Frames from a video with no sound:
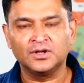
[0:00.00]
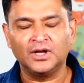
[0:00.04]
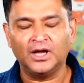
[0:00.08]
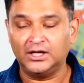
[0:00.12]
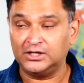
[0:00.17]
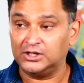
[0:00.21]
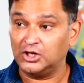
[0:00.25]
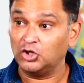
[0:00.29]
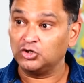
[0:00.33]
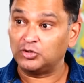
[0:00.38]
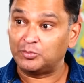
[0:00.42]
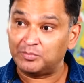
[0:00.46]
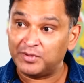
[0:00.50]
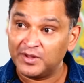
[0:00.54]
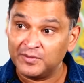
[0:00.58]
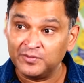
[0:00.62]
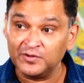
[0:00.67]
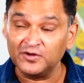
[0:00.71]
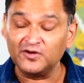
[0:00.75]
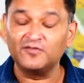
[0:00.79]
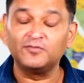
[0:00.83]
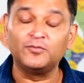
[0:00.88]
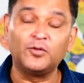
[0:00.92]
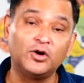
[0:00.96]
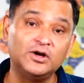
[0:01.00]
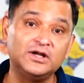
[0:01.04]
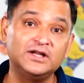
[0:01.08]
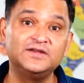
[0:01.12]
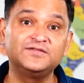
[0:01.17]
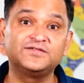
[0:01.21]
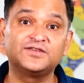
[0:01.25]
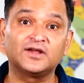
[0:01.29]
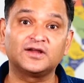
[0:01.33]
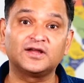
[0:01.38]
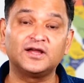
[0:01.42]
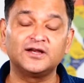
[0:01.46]
And now the people of
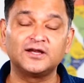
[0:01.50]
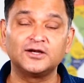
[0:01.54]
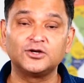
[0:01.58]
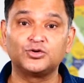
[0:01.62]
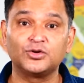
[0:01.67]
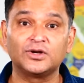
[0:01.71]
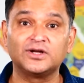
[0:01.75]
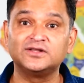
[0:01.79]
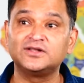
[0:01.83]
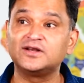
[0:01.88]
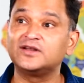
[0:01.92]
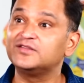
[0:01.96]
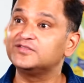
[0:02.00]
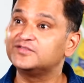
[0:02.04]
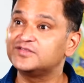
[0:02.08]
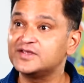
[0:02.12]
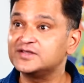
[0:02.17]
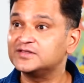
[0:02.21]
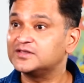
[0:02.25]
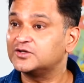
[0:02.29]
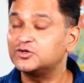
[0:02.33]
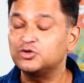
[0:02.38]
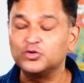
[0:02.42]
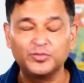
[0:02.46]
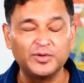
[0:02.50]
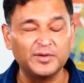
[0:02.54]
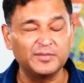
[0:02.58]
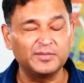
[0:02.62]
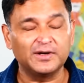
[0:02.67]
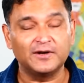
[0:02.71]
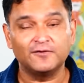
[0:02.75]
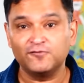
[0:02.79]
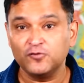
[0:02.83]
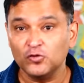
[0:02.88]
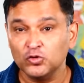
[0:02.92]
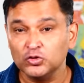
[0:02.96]
Maldives are getting together and saying that you
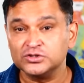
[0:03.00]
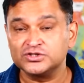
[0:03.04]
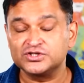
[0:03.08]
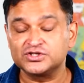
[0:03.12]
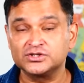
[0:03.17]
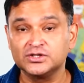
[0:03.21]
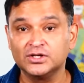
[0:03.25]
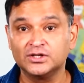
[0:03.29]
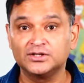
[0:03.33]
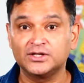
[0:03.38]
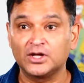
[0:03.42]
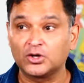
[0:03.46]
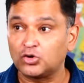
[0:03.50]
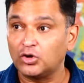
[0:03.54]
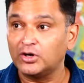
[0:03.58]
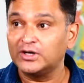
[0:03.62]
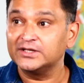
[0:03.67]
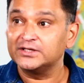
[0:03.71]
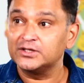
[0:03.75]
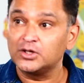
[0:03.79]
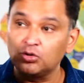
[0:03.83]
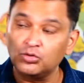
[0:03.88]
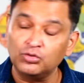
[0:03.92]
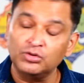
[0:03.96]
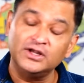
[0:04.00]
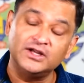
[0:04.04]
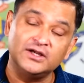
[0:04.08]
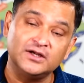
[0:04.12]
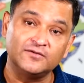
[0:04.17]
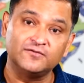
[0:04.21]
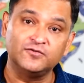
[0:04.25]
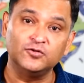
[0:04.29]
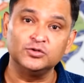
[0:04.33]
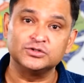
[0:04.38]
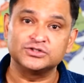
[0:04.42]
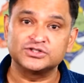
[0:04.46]
people are fools. They're calling their own
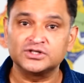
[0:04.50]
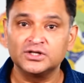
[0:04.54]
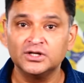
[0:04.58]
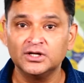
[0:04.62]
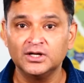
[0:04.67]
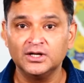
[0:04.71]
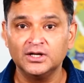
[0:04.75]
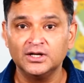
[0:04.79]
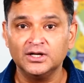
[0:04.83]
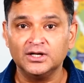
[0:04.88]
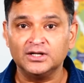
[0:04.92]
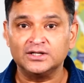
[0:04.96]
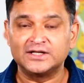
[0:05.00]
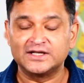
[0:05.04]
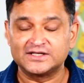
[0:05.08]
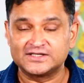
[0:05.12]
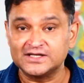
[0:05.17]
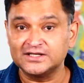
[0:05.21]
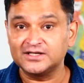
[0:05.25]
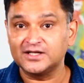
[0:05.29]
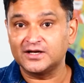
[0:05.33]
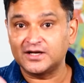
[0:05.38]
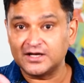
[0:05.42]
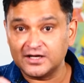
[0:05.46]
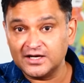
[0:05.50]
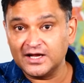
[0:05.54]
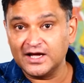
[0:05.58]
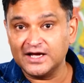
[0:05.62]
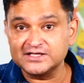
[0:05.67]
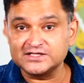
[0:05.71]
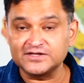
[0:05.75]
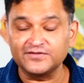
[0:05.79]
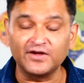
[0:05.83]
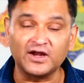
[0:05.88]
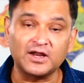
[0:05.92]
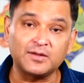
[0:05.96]
leader fools. They're saying that India
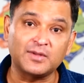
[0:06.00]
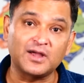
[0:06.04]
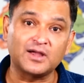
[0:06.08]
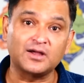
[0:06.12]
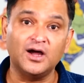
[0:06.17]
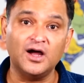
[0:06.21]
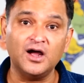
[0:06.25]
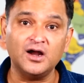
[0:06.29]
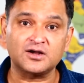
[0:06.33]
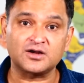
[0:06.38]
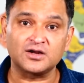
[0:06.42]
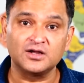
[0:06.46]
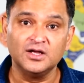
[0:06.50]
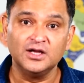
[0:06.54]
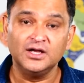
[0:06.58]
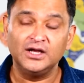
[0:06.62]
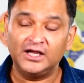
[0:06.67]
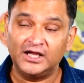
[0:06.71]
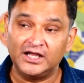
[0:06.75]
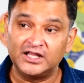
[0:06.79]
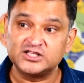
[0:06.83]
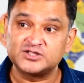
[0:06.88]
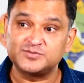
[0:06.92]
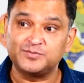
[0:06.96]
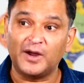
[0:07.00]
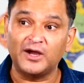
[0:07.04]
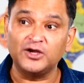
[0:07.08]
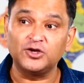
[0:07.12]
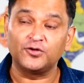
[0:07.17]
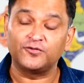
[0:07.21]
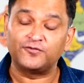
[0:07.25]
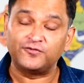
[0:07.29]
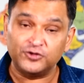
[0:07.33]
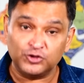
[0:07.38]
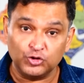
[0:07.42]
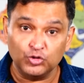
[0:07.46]
has a very big heart. In
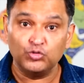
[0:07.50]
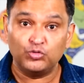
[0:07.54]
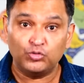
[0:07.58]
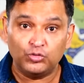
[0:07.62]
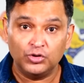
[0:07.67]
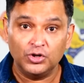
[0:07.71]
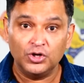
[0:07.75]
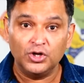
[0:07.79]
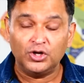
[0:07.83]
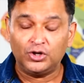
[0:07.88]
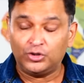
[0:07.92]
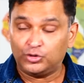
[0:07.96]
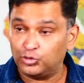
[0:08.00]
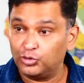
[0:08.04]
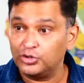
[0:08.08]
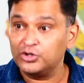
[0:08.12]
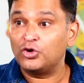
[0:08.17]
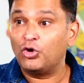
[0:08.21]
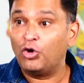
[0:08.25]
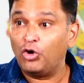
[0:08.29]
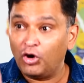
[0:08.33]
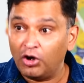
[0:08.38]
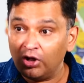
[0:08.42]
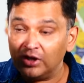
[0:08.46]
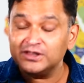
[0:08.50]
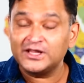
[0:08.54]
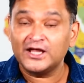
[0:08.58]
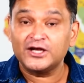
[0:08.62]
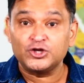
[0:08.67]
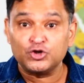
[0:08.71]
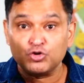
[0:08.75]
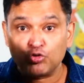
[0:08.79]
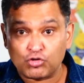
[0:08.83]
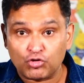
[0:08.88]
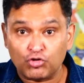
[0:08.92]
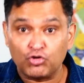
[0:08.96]
spite of you doing all
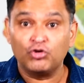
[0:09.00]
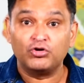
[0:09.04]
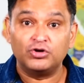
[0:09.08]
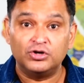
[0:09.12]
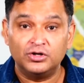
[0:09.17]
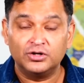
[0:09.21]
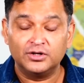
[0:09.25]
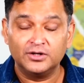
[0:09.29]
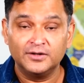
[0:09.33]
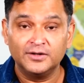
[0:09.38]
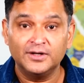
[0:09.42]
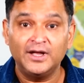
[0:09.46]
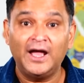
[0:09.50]
that you could